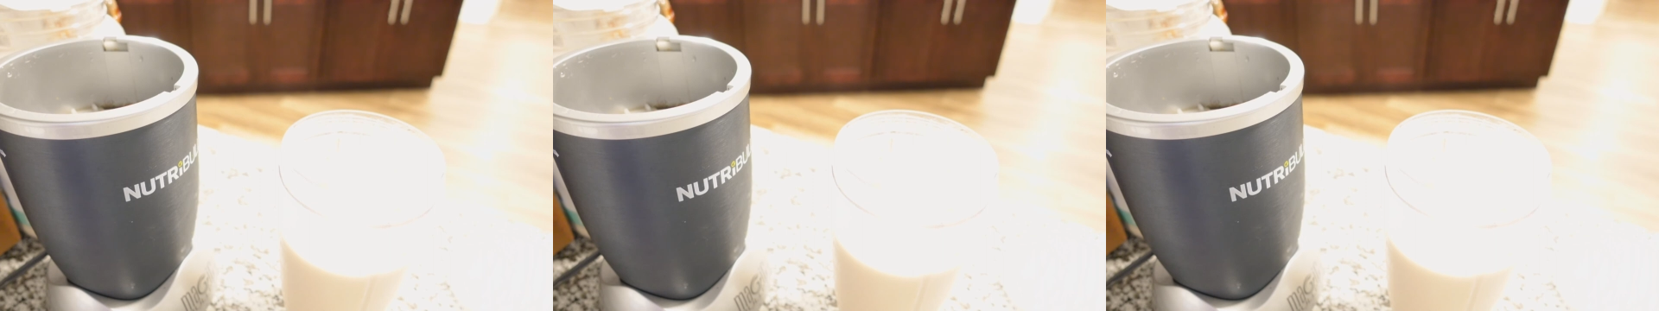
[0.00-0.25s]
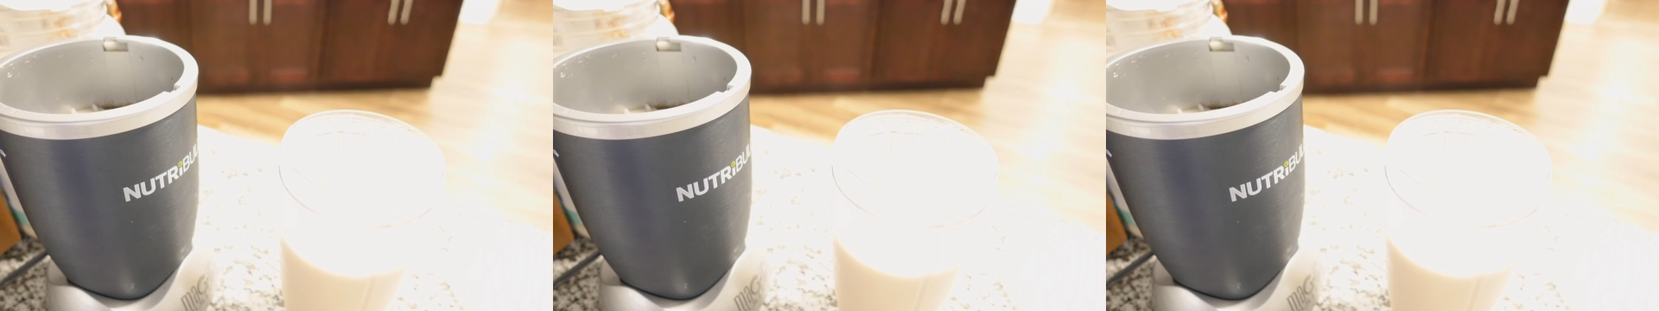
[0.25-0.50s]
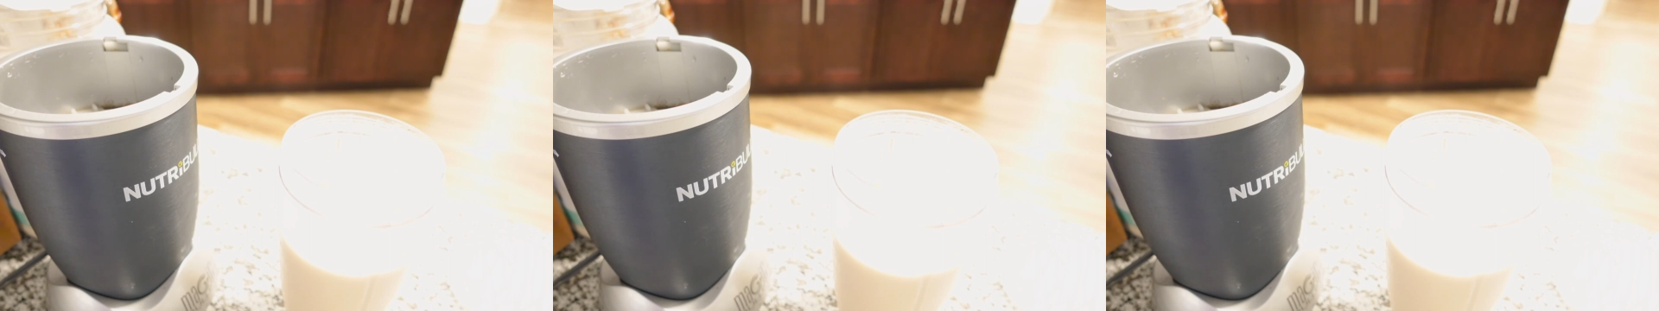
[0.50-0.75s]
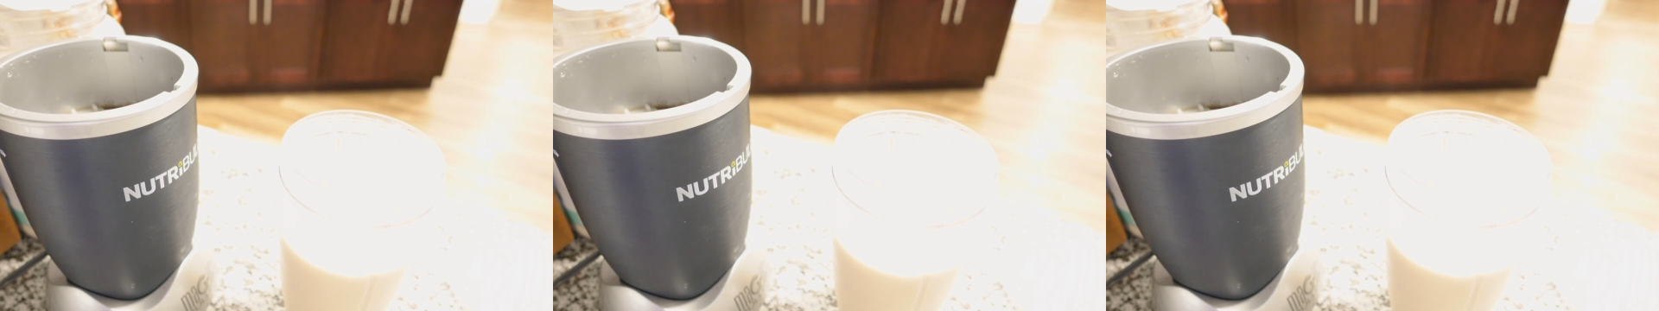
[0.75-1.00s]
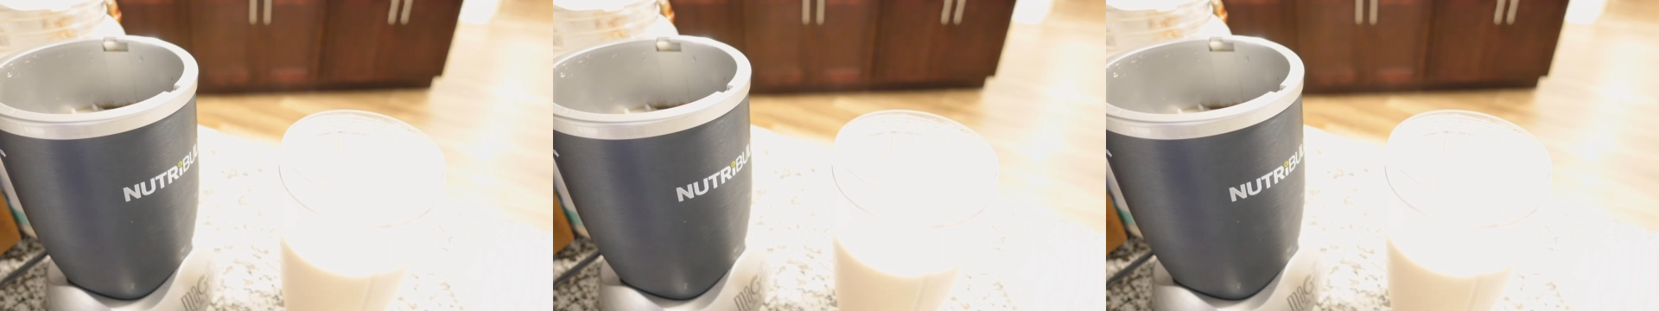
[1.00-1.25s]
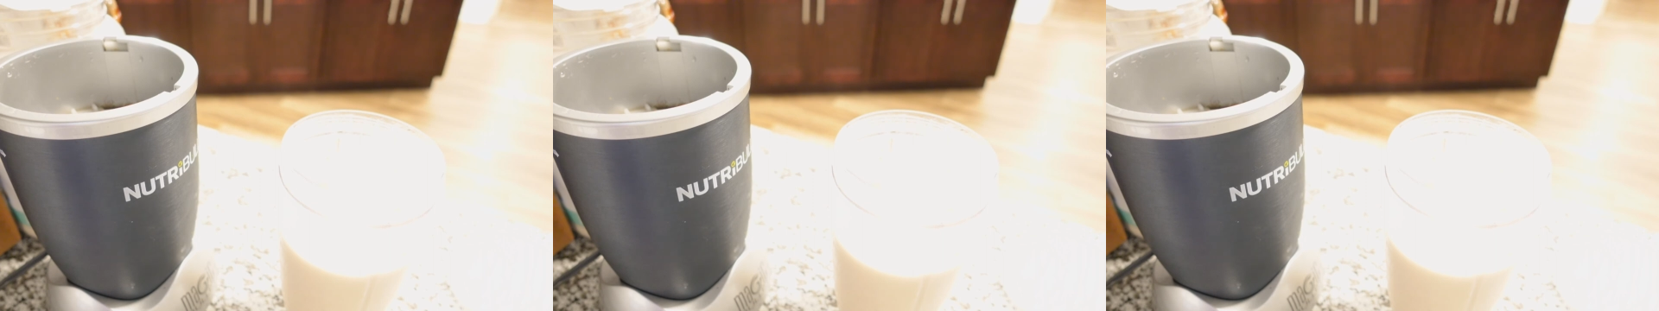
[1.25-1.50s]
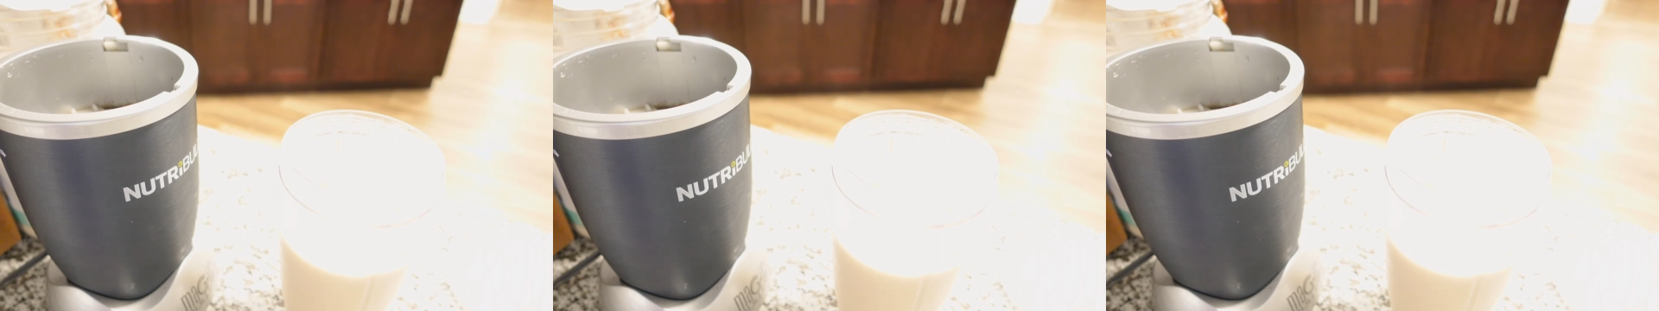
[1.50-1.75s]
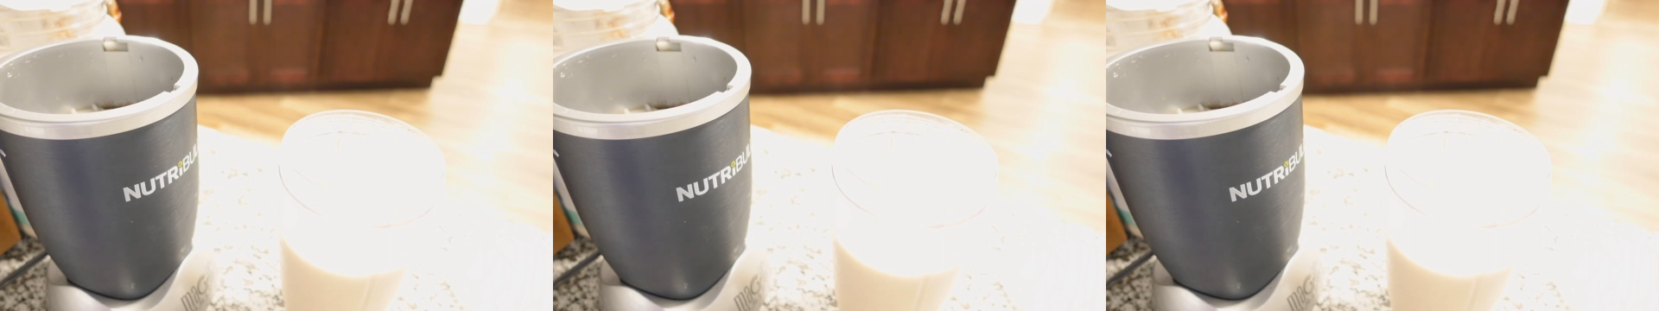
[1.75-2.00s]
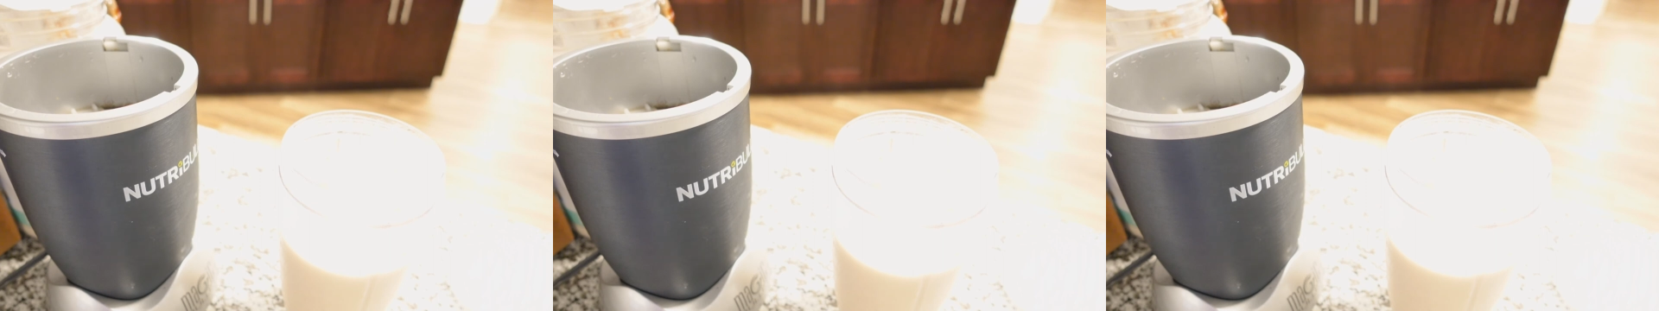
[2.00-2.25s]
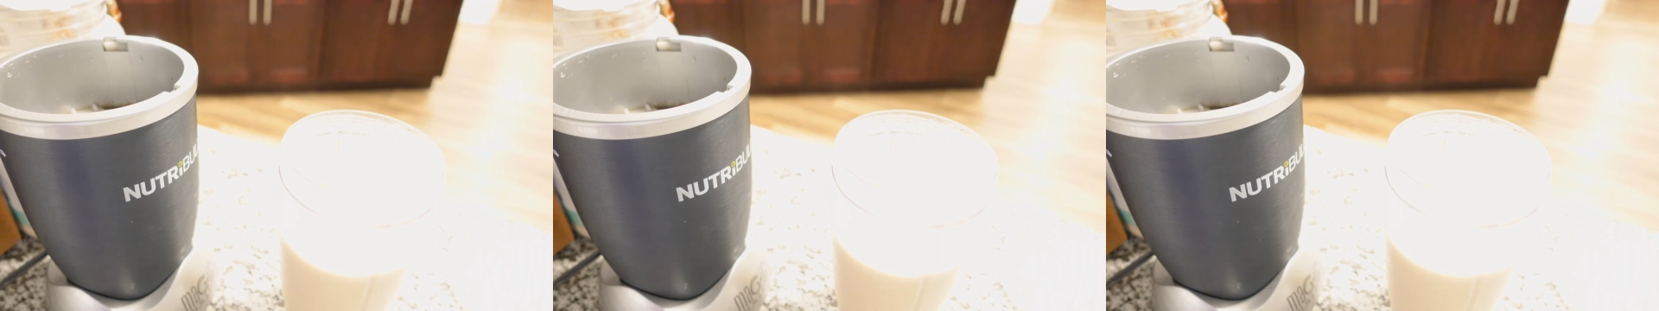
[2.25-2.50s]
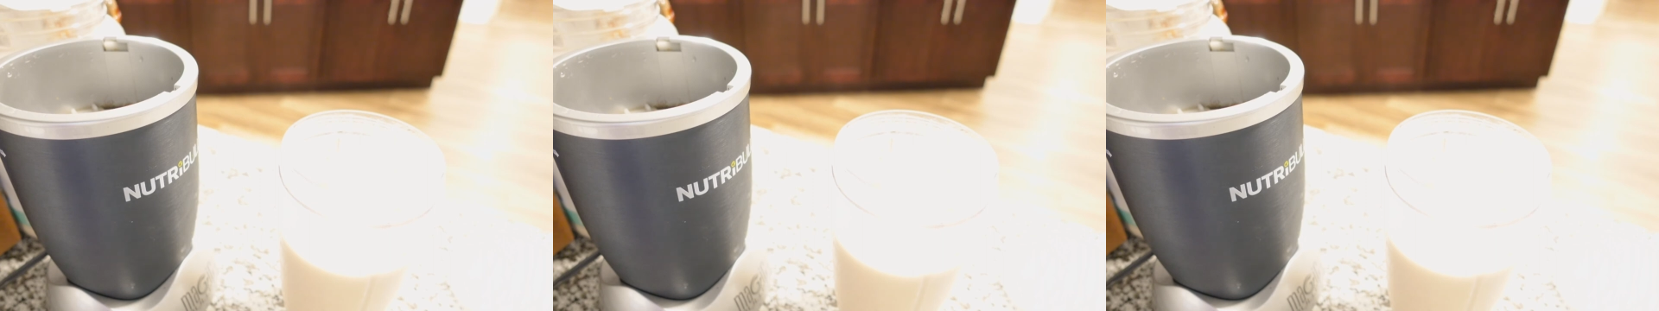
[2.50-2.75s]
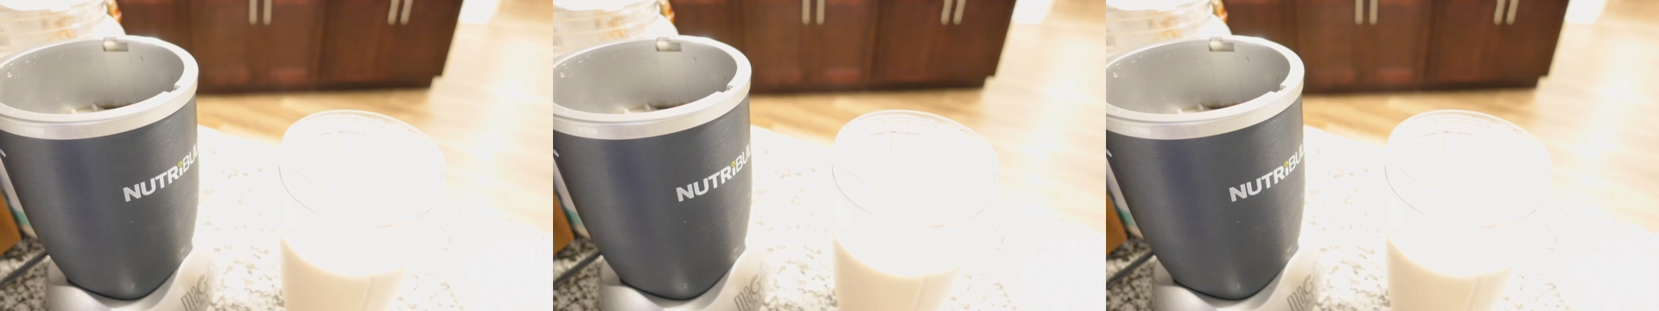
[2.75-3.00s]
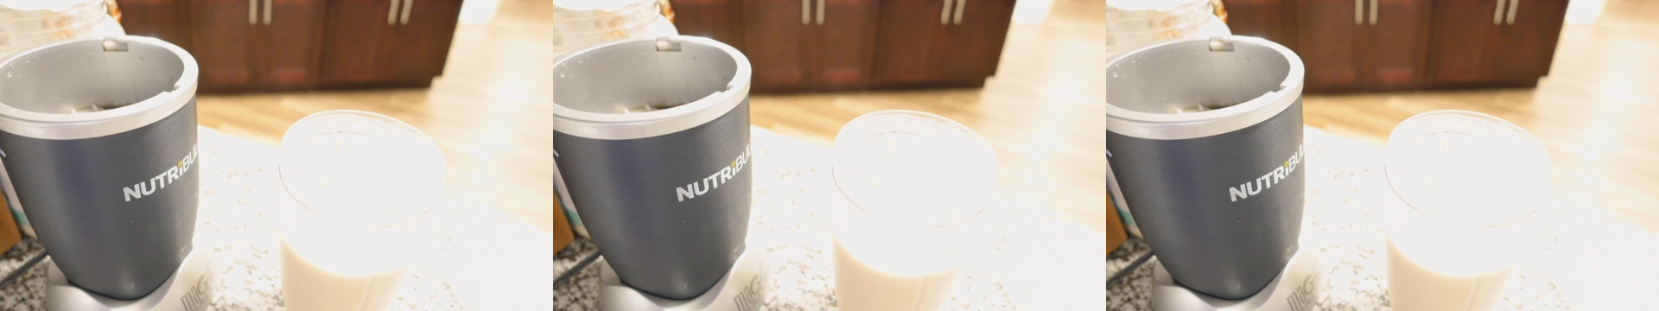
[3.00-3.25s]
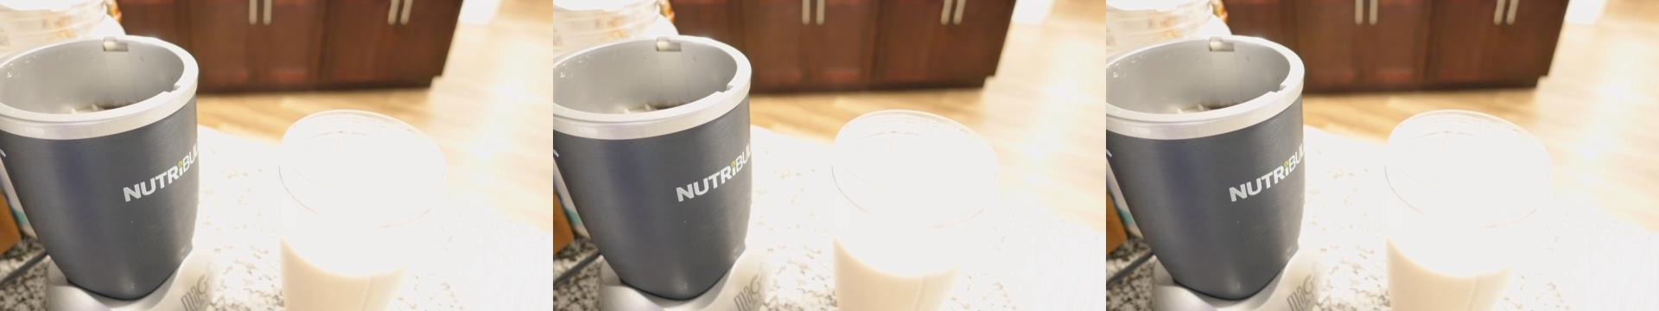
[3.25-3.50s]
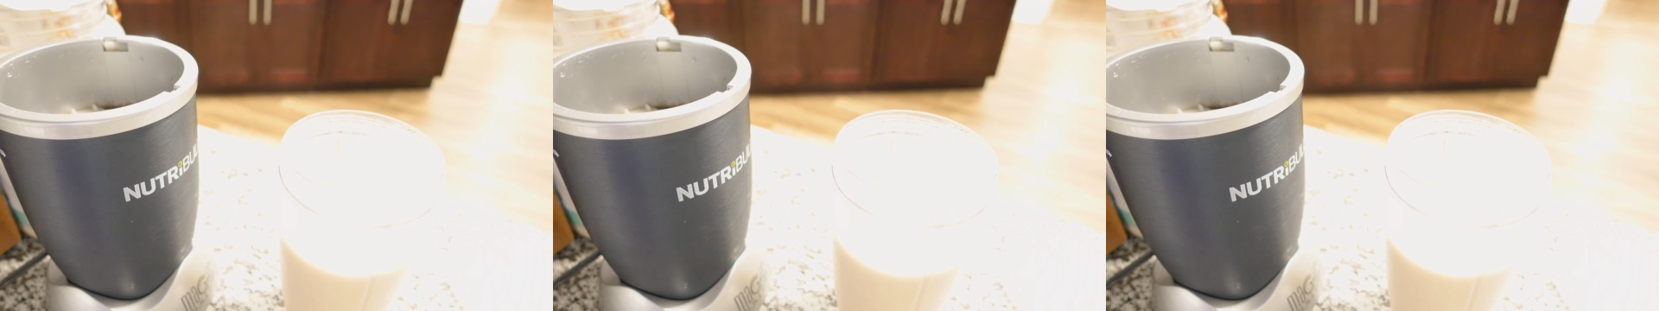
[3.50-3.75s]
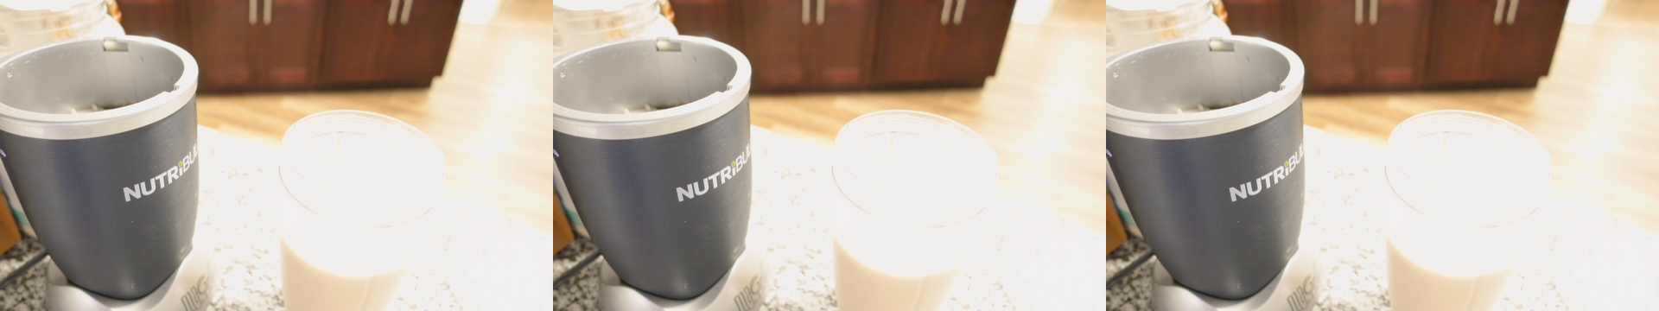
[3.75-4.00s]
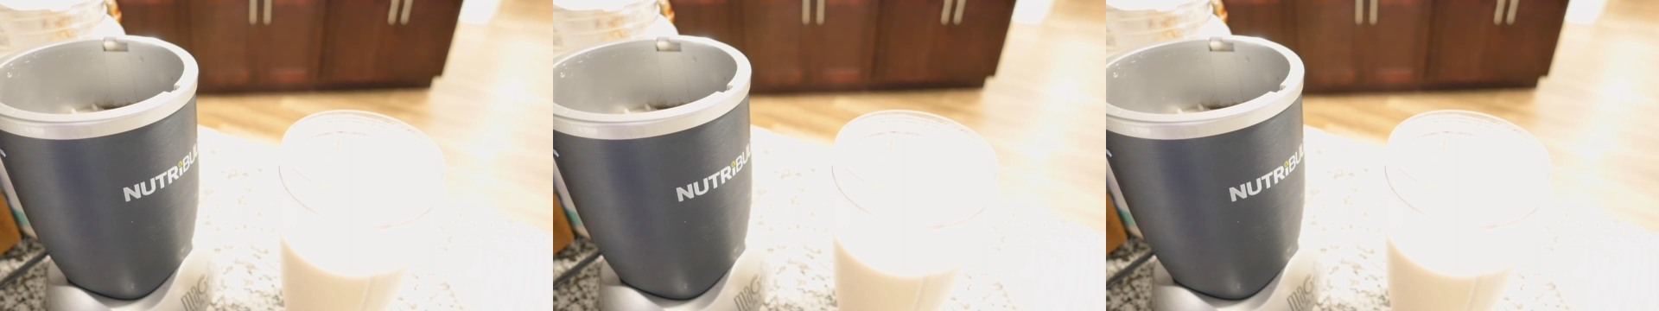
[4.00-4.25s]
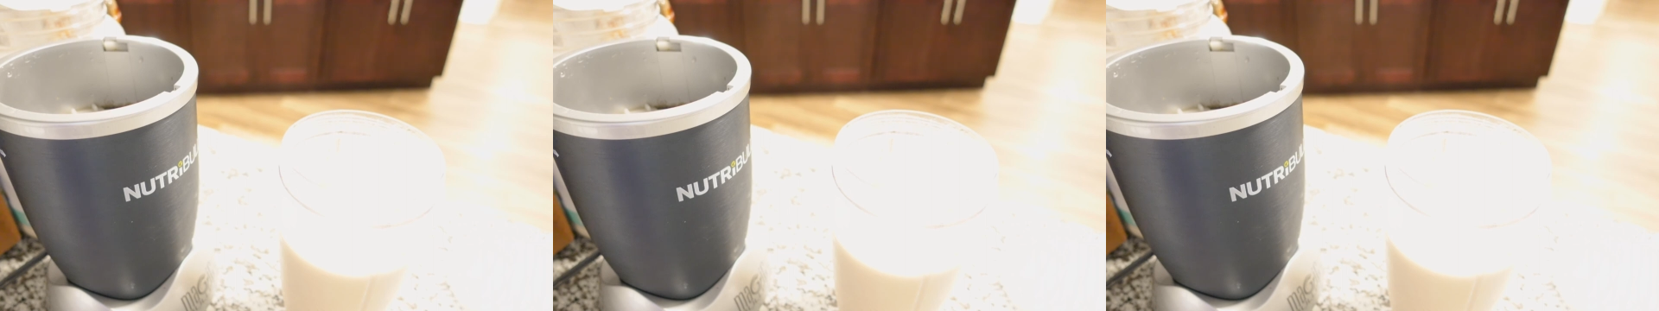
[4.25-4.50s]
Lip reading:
[unreadable: no face in view]